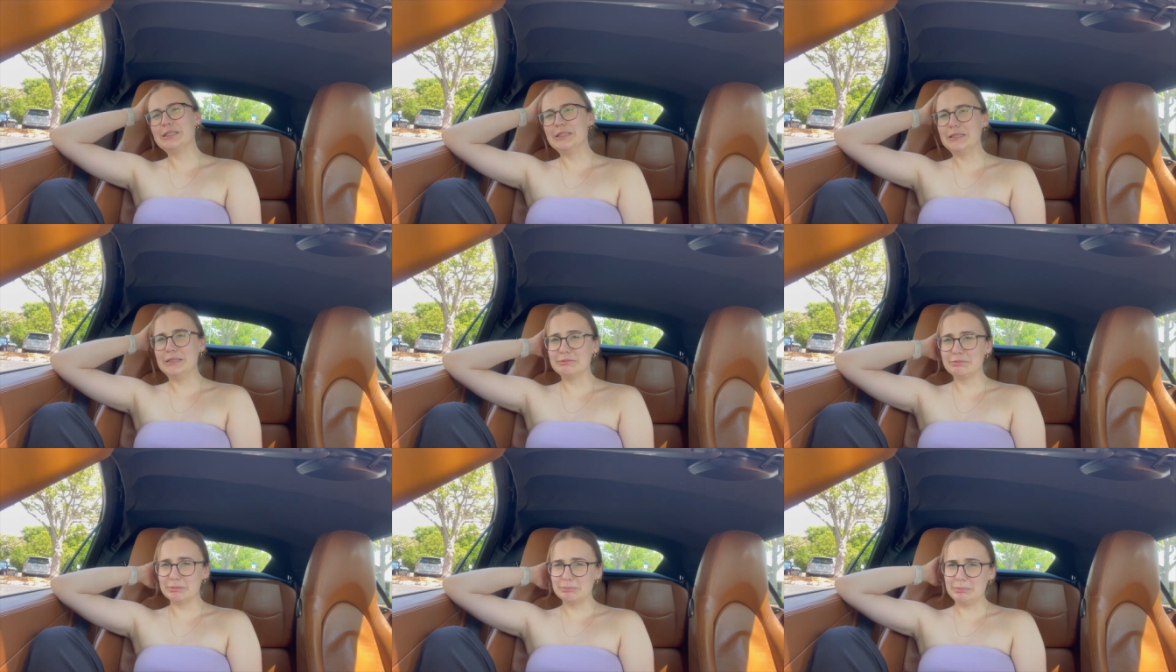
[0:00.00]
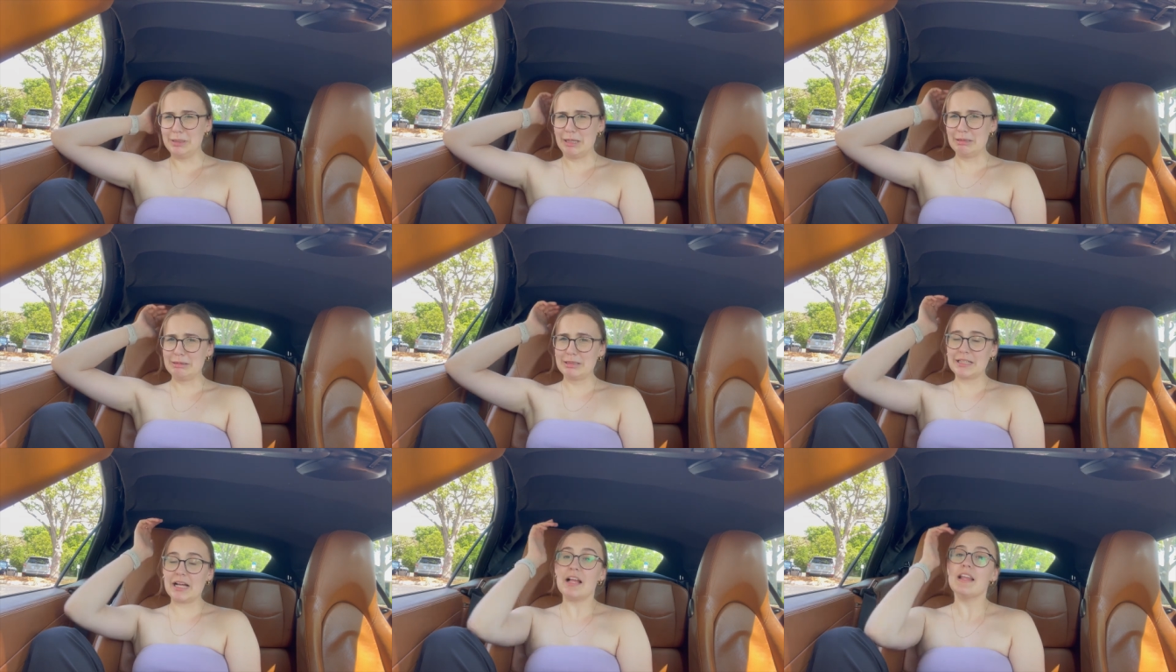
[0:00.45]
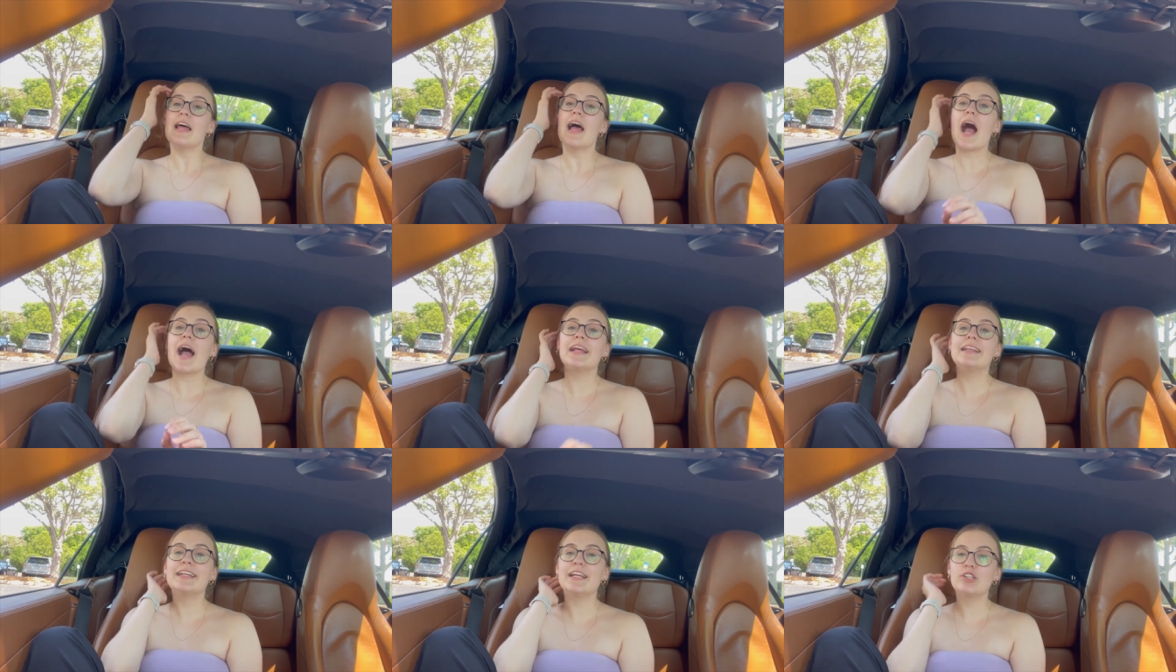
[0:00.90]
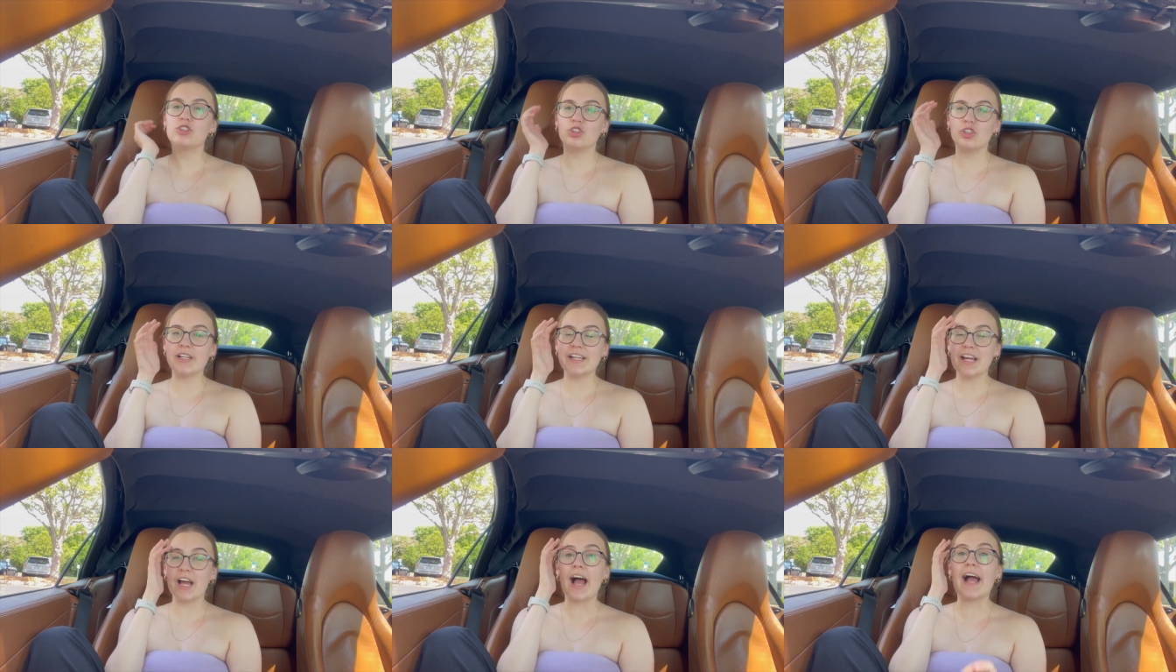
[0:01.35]
to leave America. Like, I
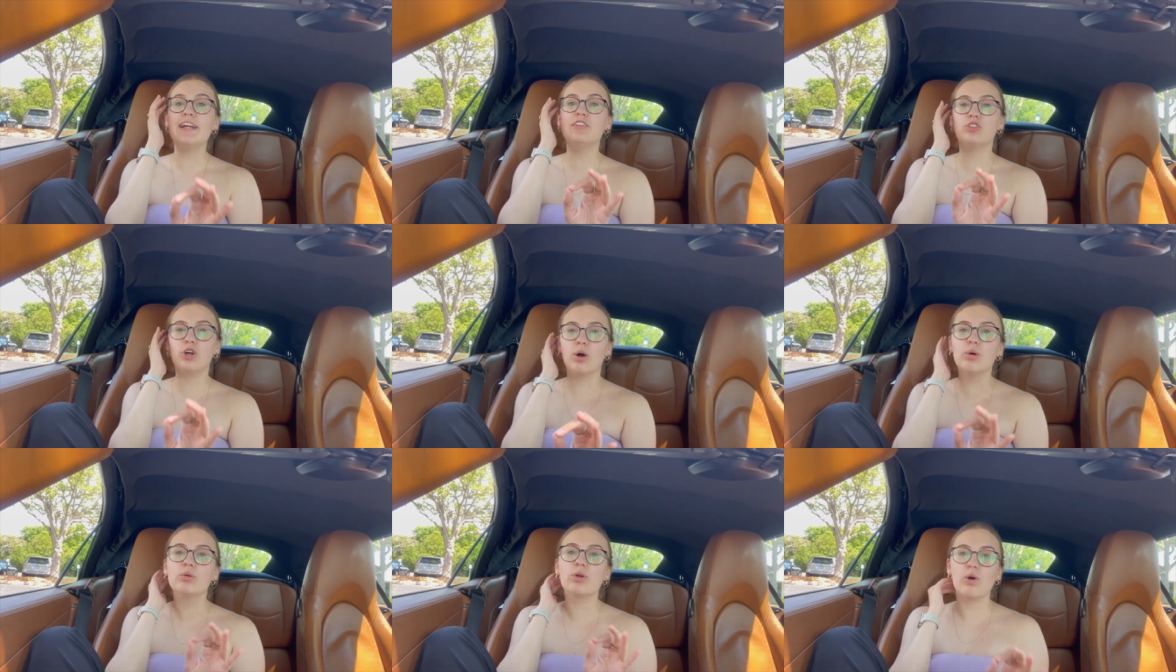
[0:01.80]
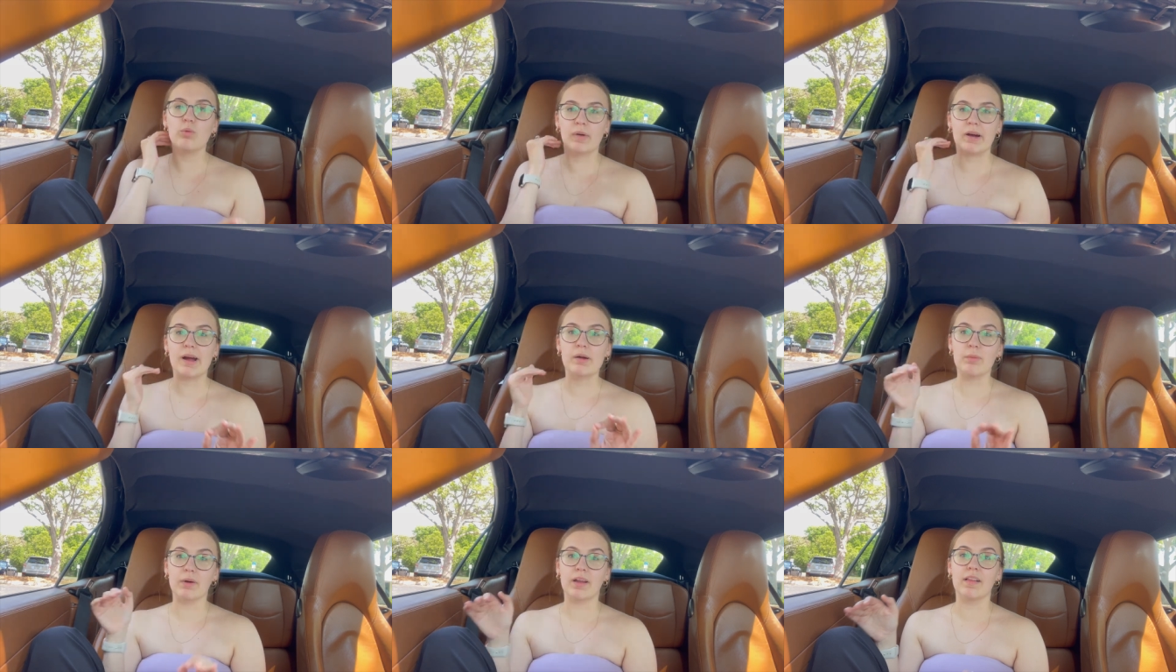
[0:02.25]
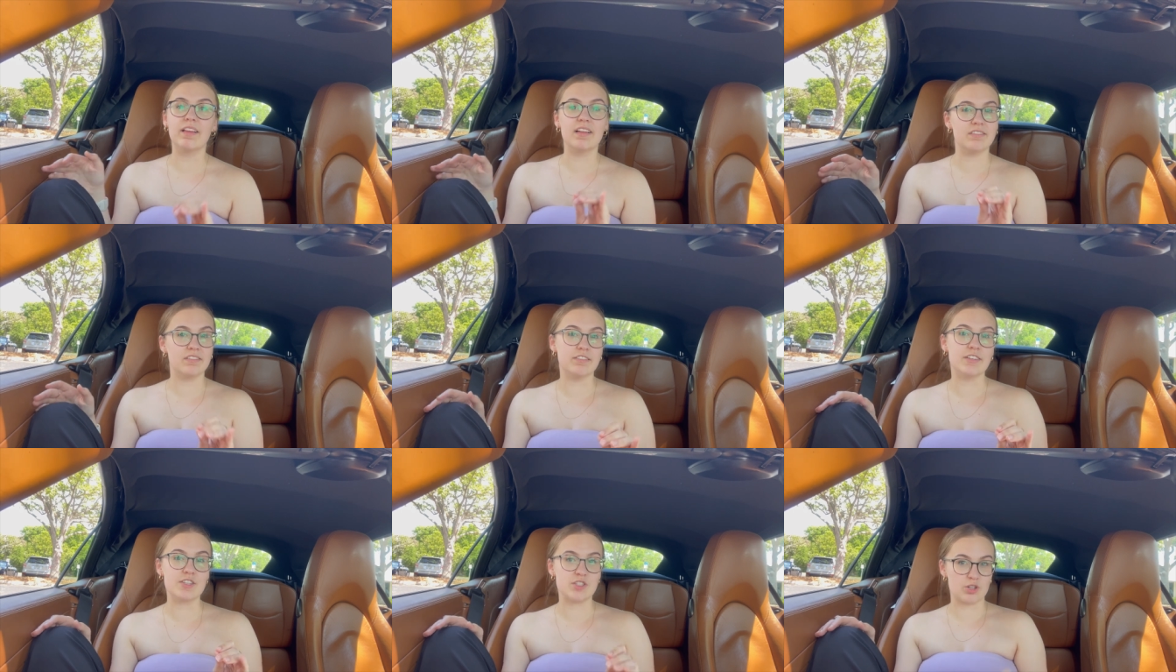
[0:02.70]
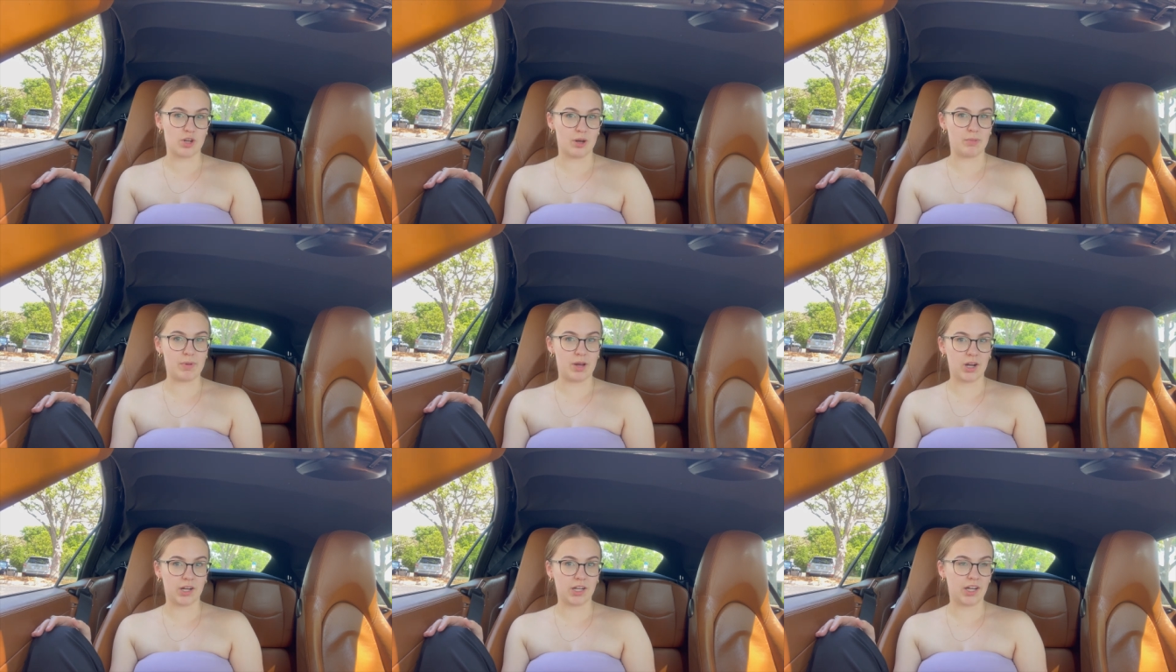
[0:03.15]
literally, I don't know where I want to live if it's not
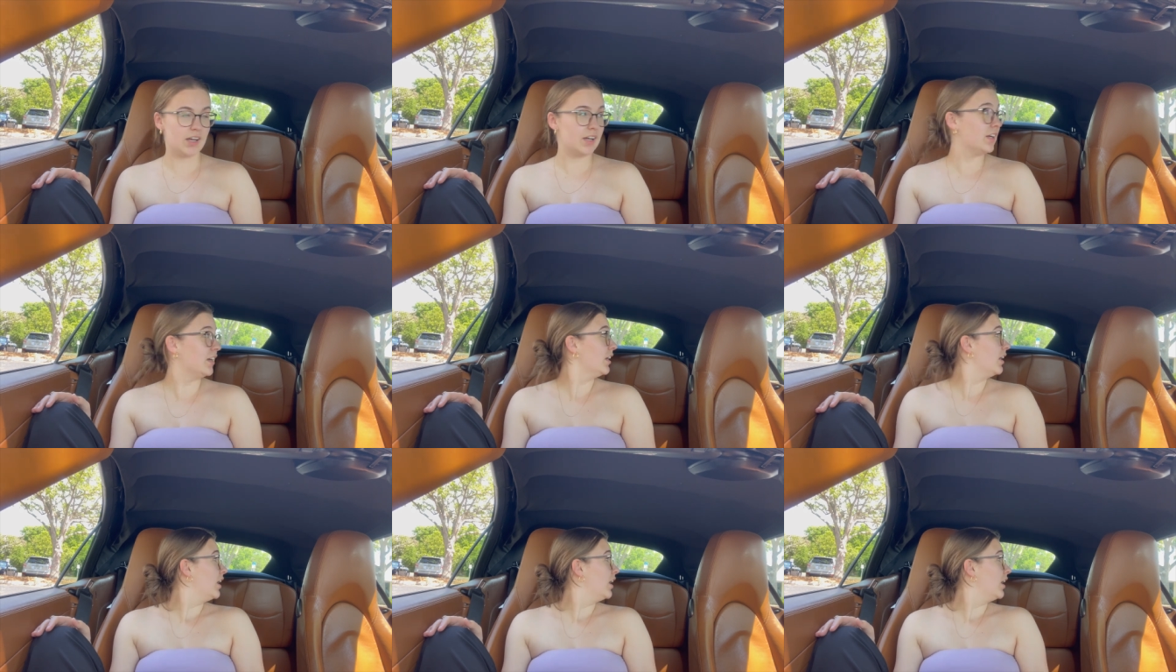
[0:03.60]
America.